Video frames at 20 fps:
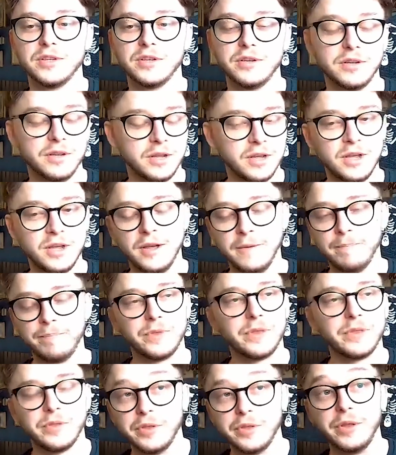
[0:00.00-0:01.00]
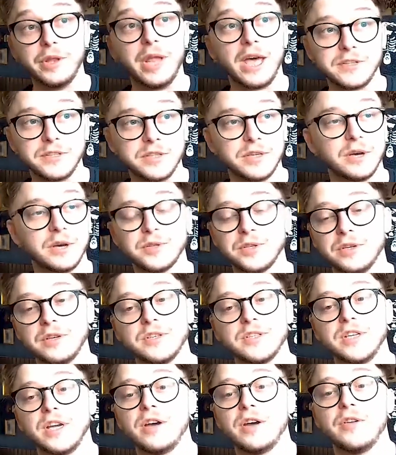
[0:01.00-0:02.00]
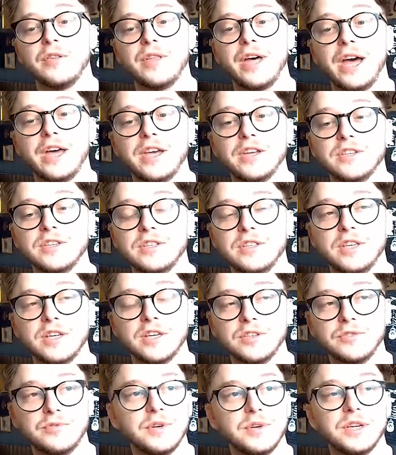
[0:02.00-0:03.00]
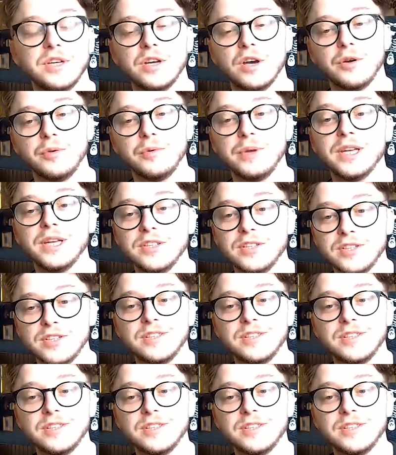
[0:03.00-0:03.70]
And the next thing I was going to say on that is is video is